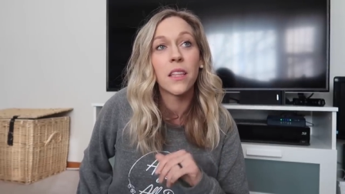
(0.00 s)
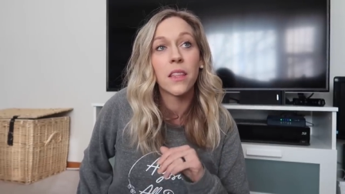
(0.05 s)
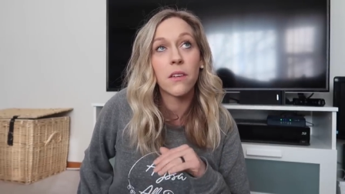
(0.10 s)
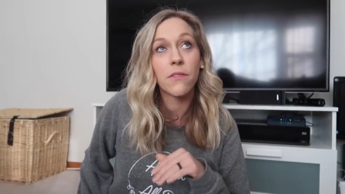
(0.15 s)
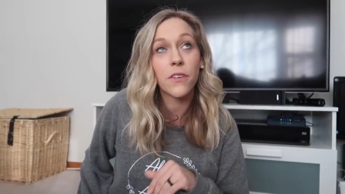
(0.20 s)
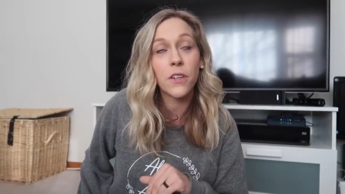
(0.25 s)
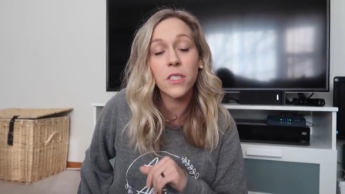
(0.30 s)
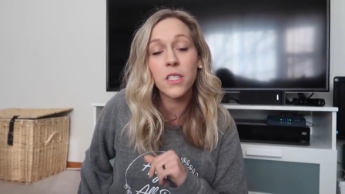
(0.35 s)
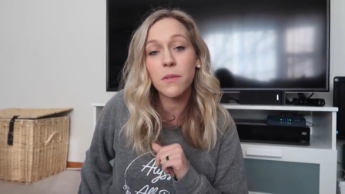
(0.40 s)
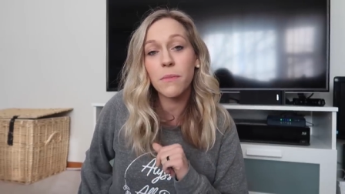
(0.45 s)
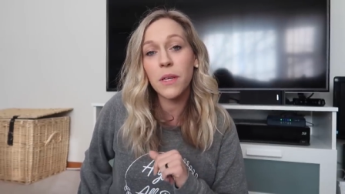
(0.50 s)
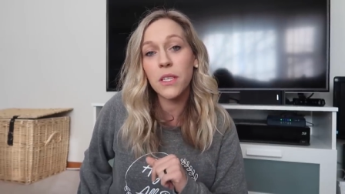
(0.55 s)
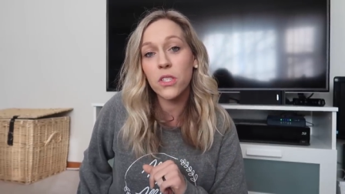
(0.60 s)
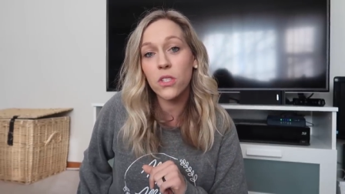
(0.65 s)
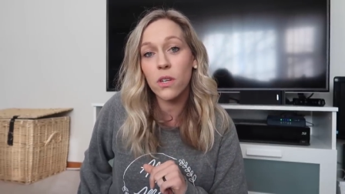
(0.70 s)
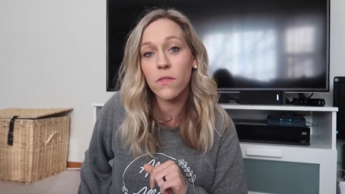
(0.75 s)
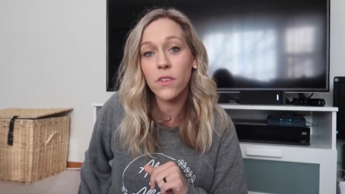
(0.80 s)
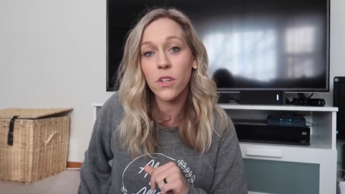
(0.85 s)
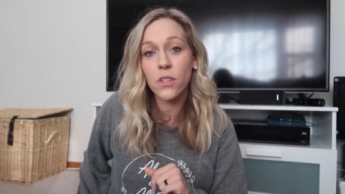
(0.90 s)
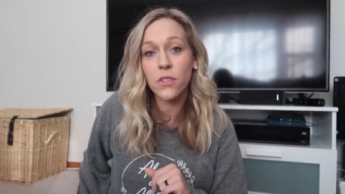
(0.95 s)
The first
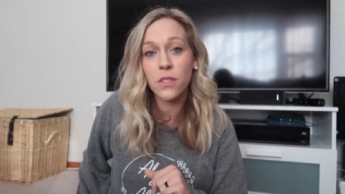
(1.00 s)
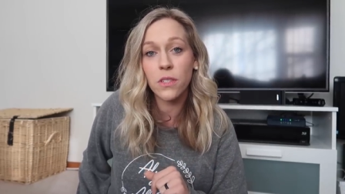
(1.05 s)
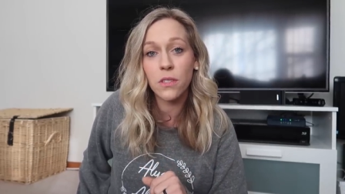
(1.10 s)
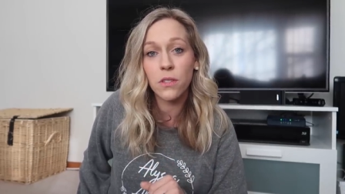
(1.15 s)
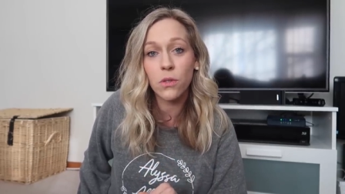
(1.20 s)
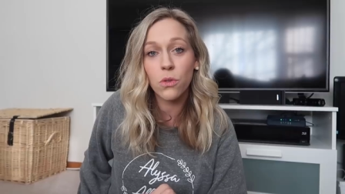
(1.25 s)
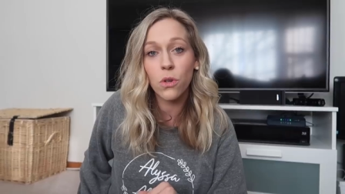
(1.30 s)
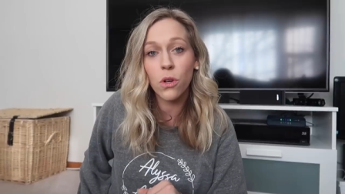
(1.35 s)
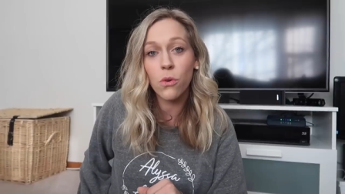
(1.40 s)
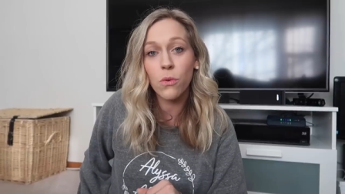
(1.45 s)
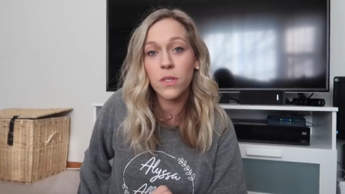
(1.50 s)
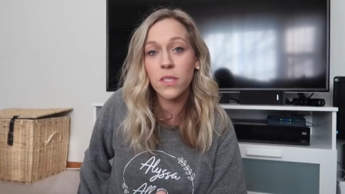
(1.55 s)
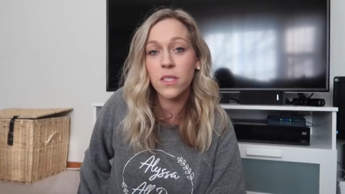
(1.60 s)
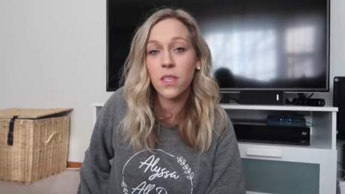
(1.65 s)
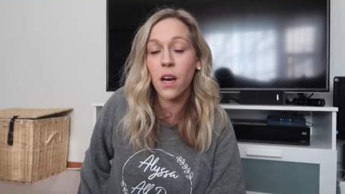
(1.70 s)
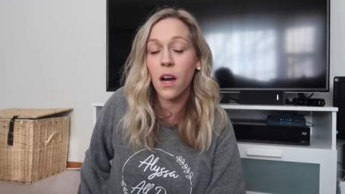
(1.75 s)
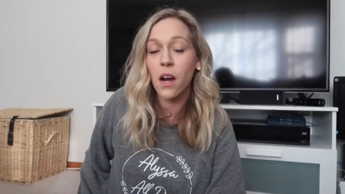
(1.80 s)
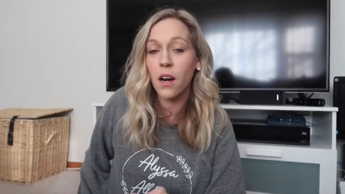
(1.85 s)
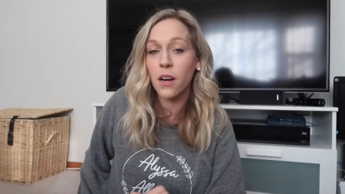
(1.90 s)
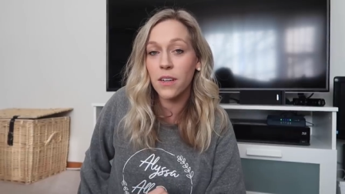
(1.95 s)
semester of nursing school was
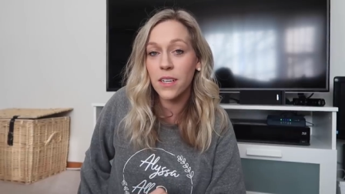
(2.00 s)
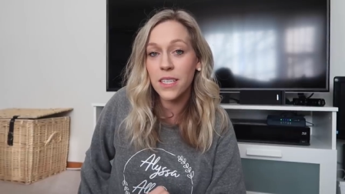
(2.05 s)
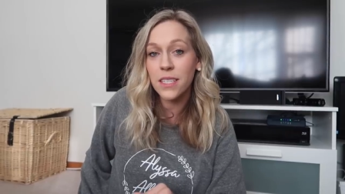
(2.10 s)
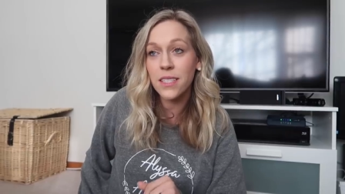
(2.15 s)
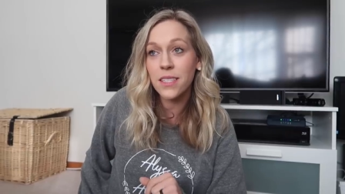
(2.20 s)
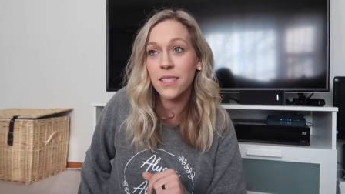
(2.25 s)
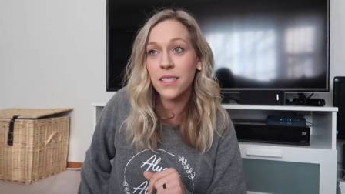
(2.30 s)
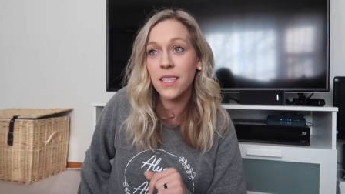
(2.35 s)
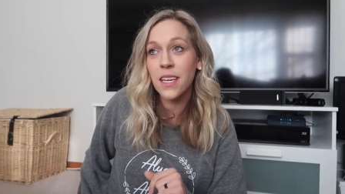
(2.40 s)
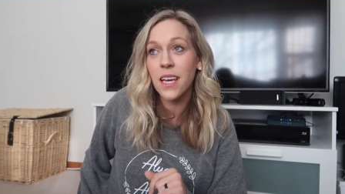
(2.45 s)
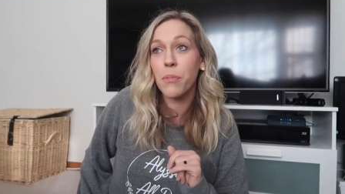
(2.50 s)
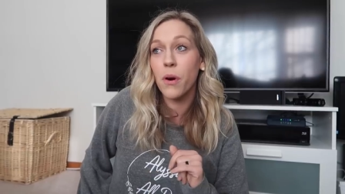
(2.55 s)
the hardest.